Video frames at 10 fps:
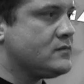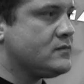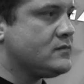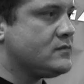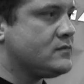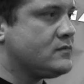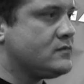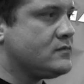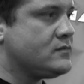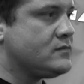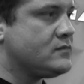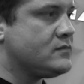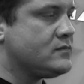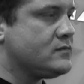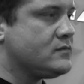
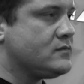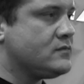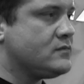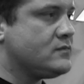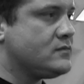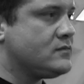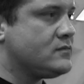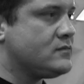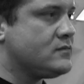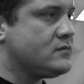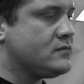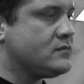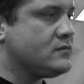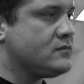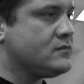
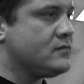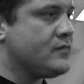The person shown says nothing.